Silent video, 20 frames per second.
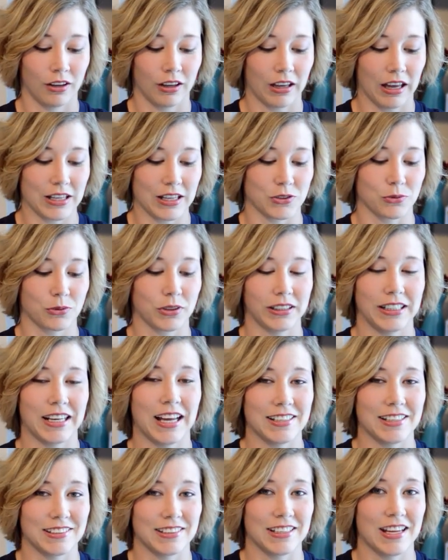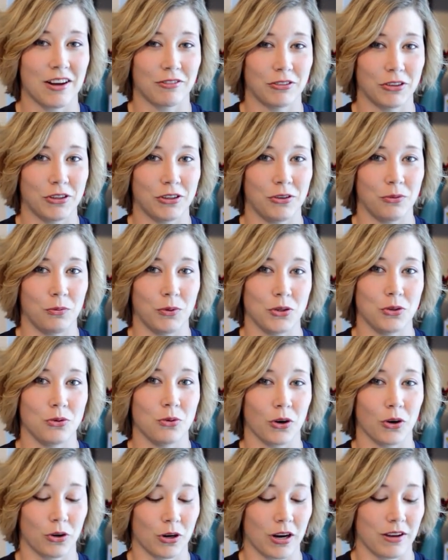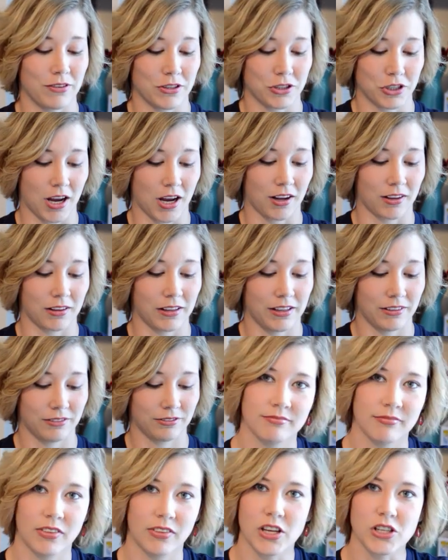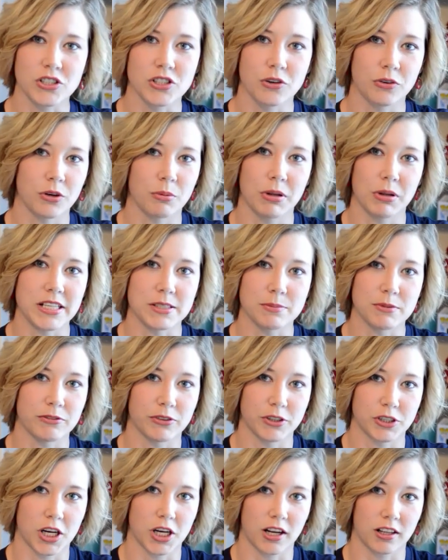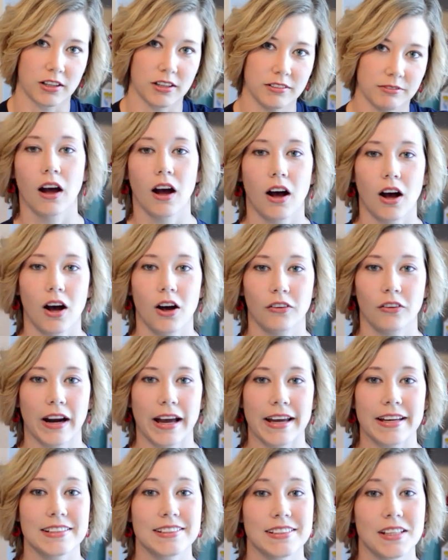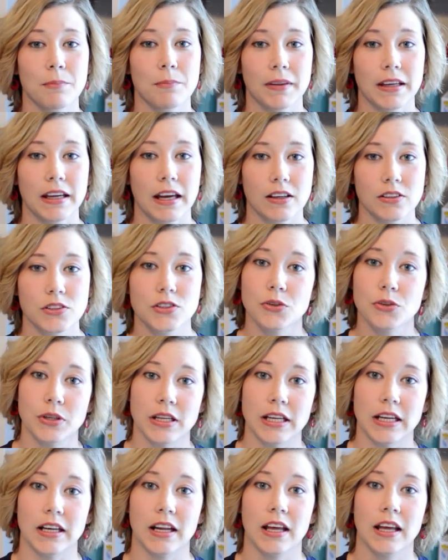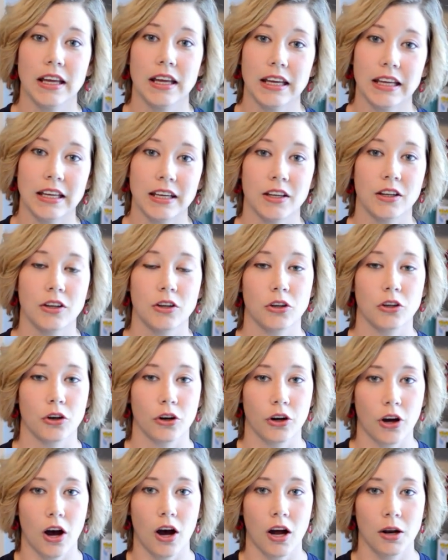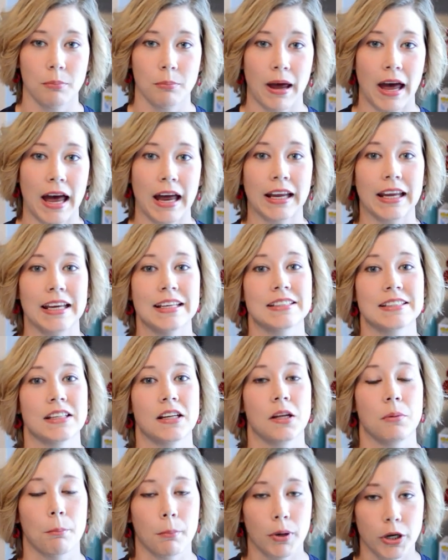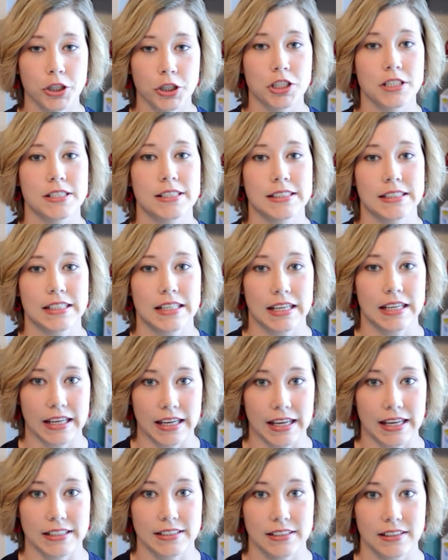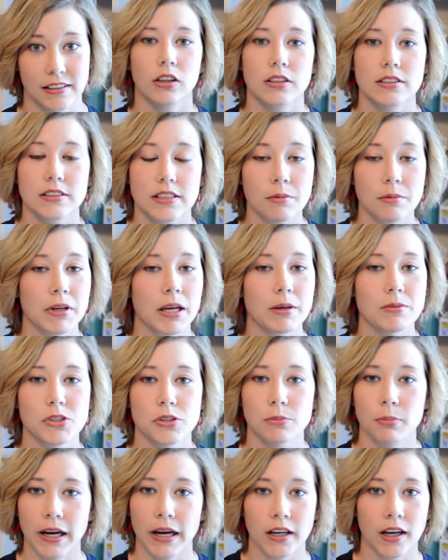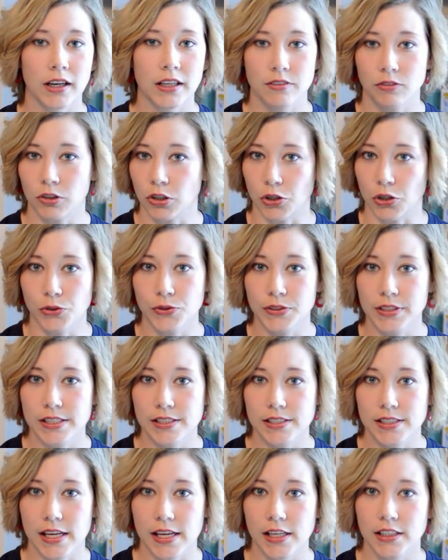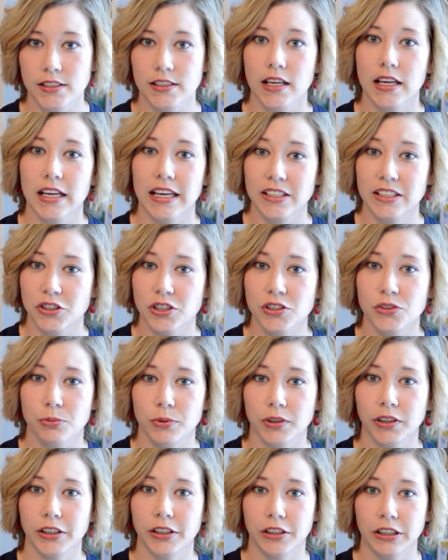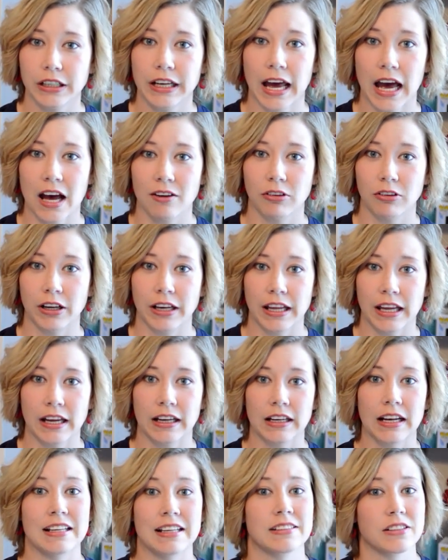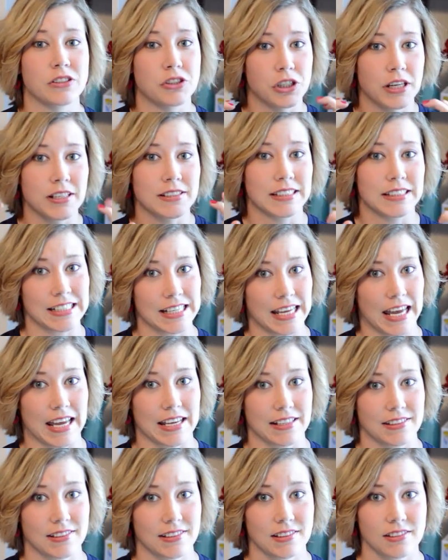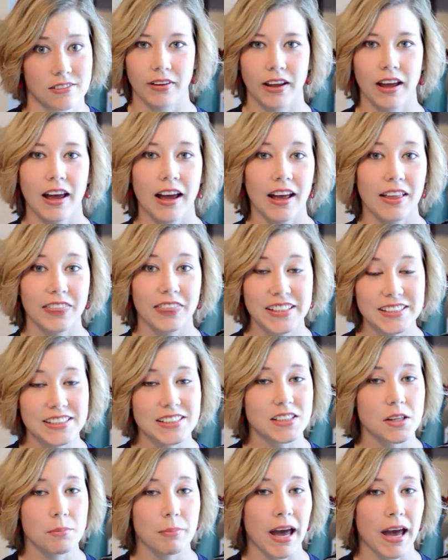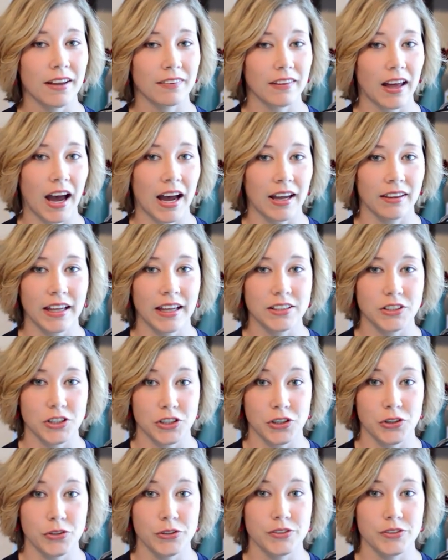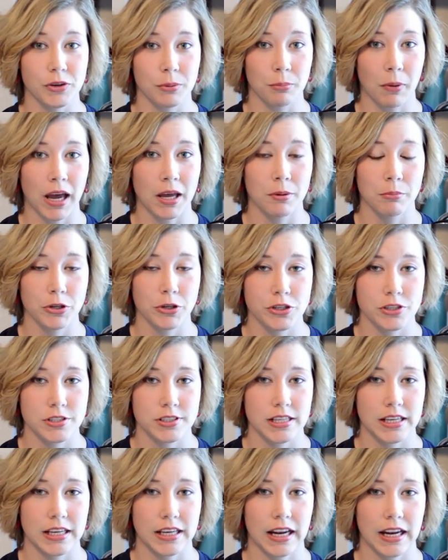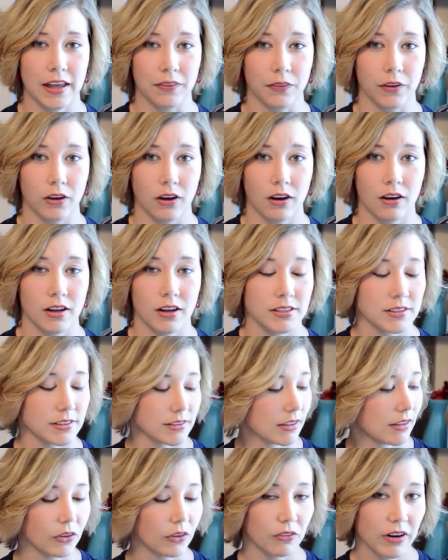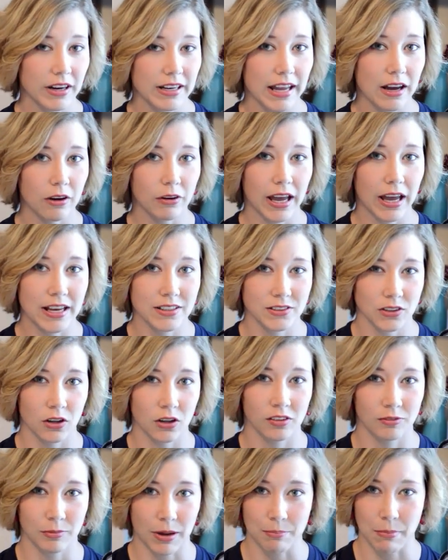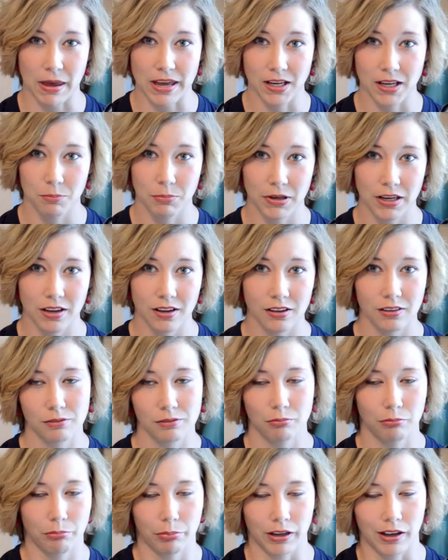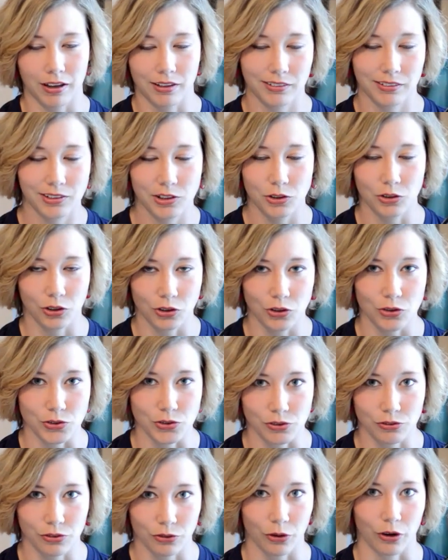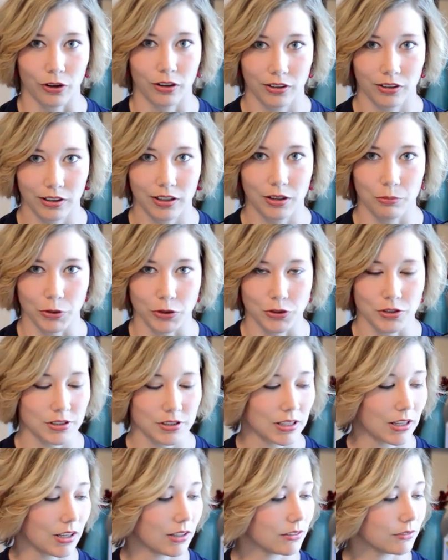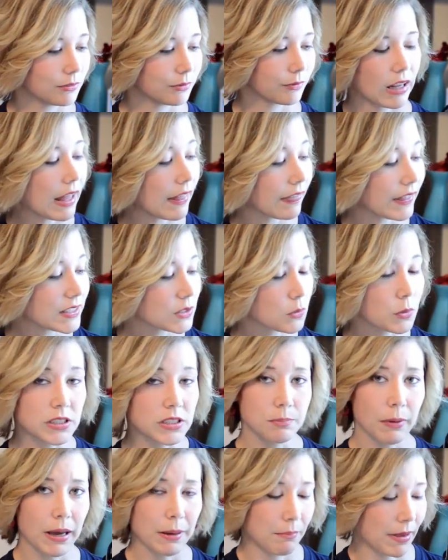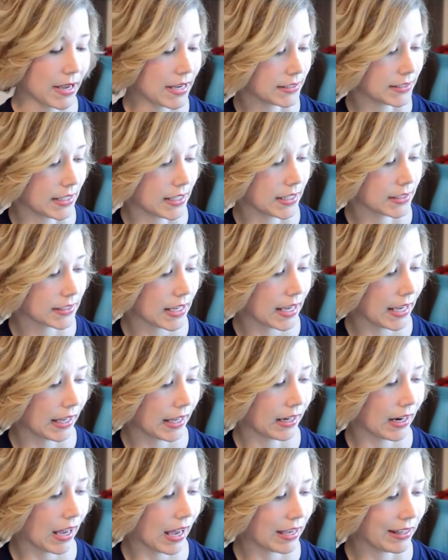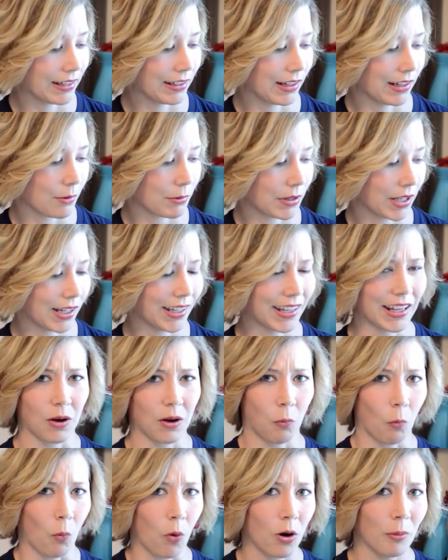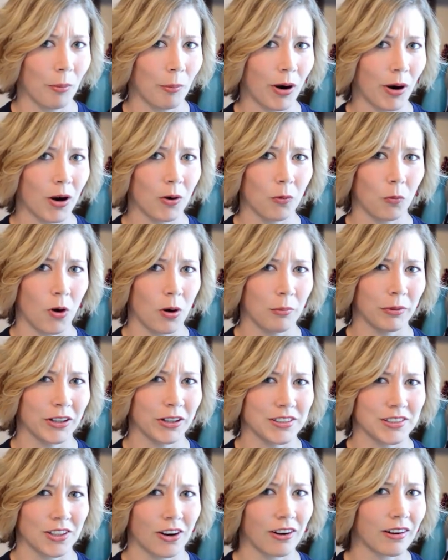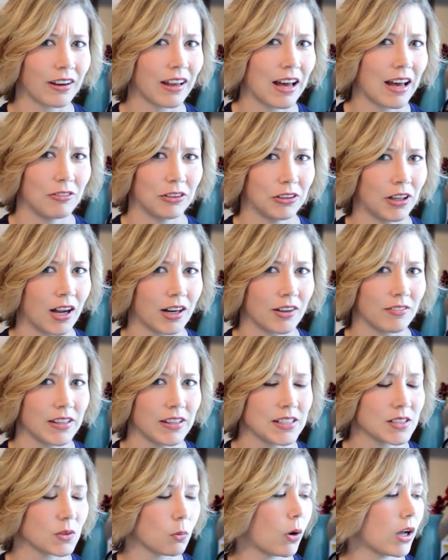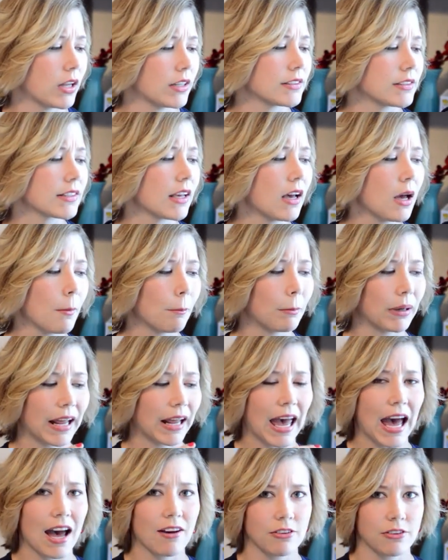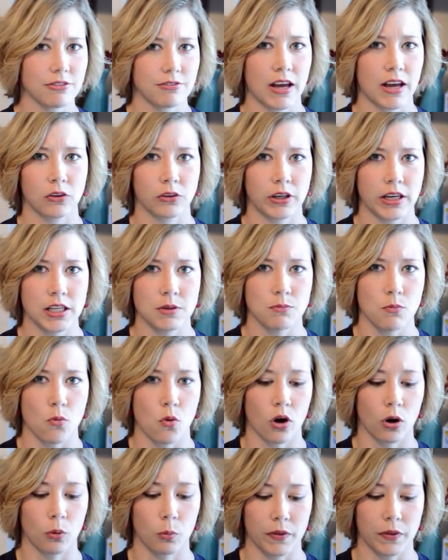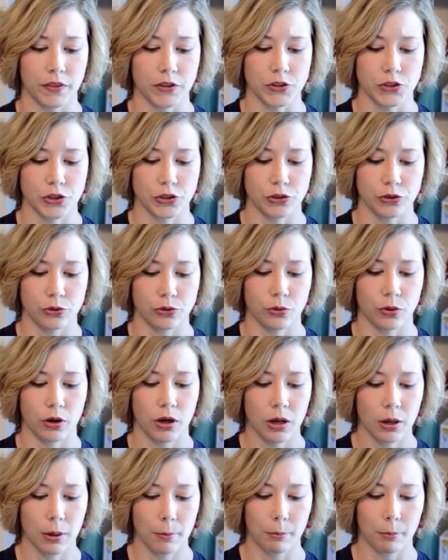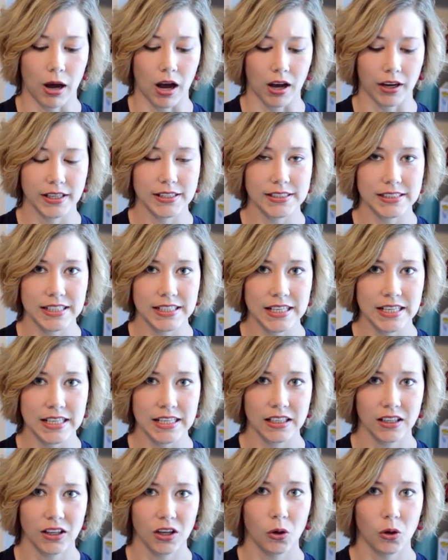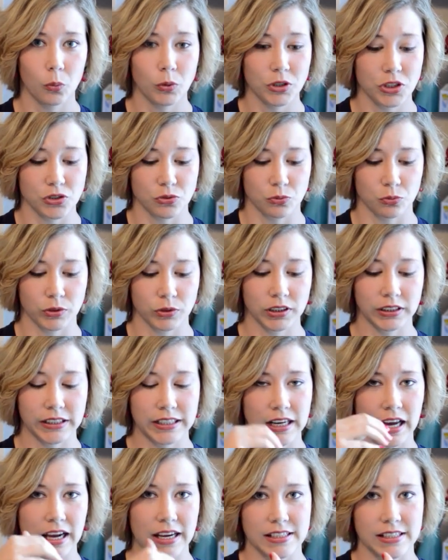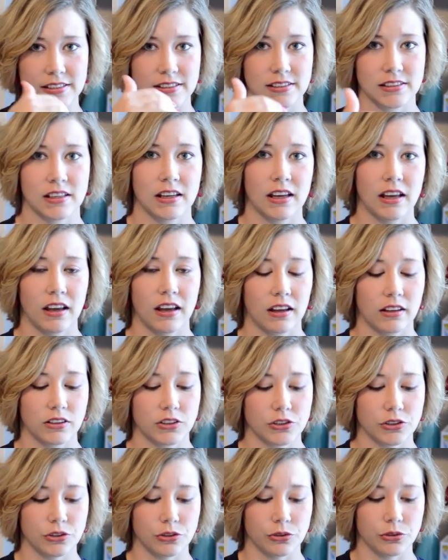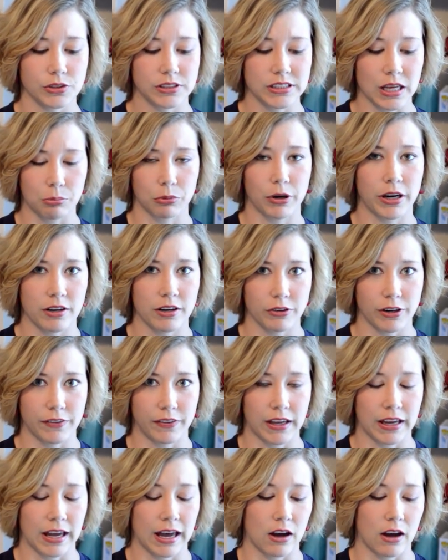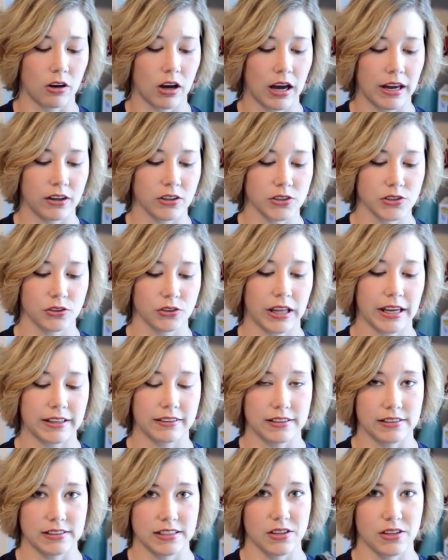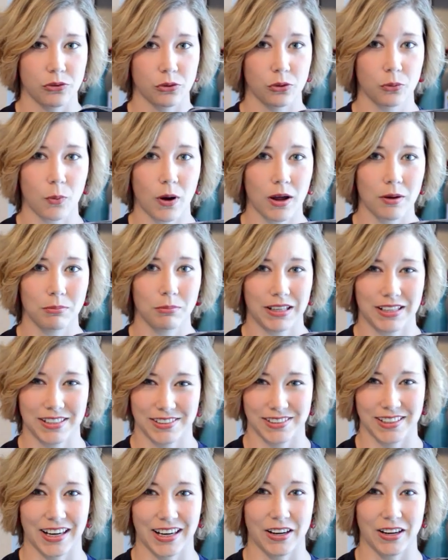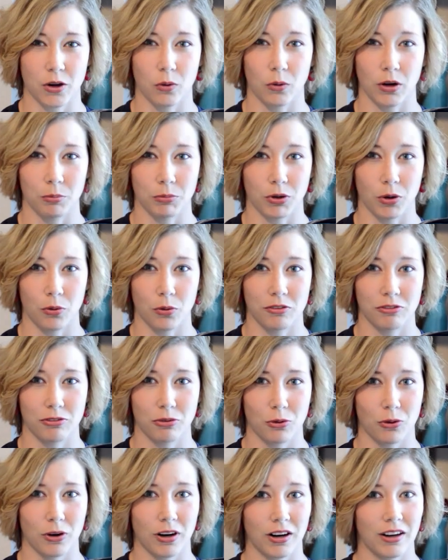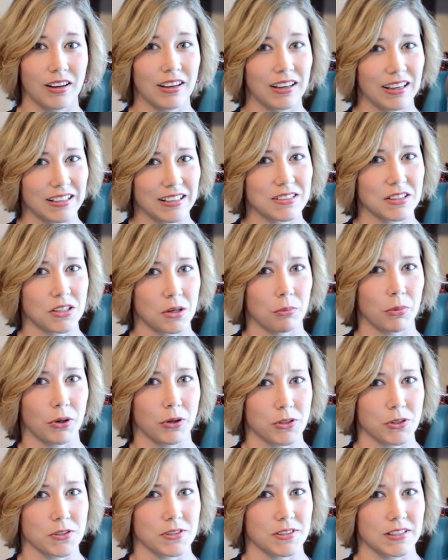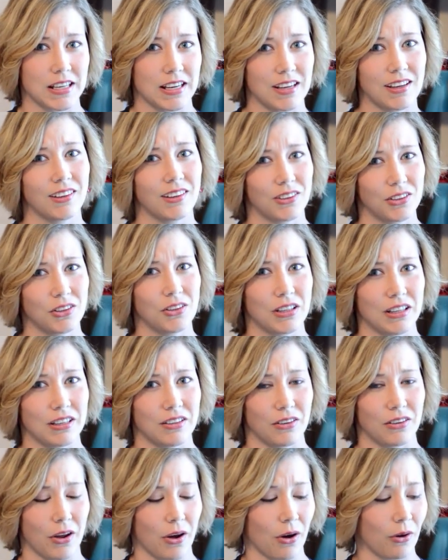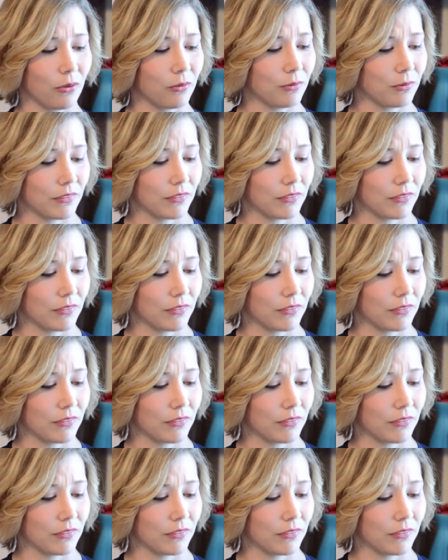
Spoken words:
That's really nice in the afternoon when you are craving chocolate. There's no replacement for chocolate. Alright, something else you need in your con bag is an emergency kit. Sometimes you might not even use these things. It's just really good to have on hand as a just in case. This is the bag that I like to use for my emergency kit at the cons. Right now it has all of my makeup in it, but you can use it for emergency kit. This one's by Basics, and I ended up getting it at Walmart. Walmart and Target have a lot of these ones, but I haven't found any more with the 2 pockets in it, which is really nice to separate everything out. I also like the see-through one because I know what I'm going for. It's an emergency, you need to know.